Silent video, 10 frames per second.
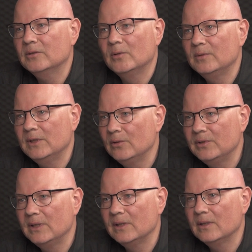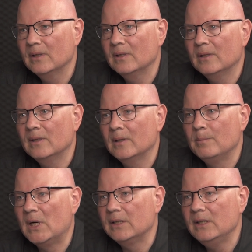only losing
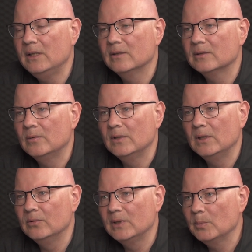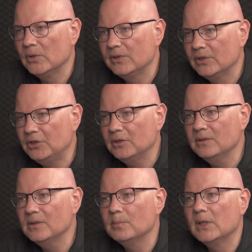money, not only losing
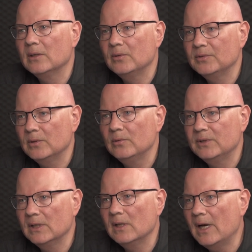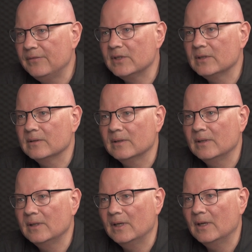positions, but also losing lives
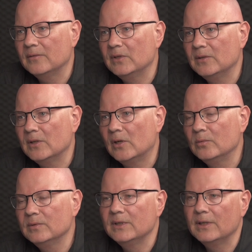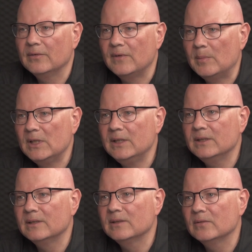of their own, their
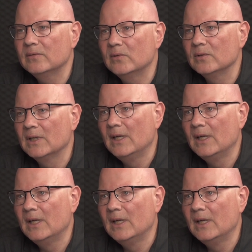families, and so forth.